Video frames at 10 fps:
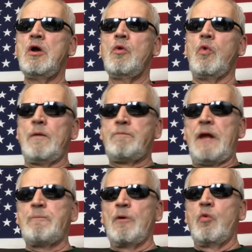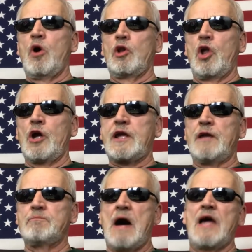when people will look
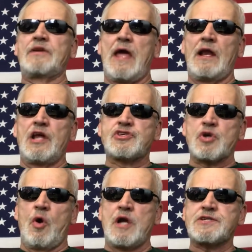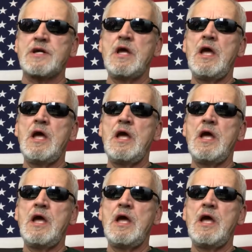at My Daily Choice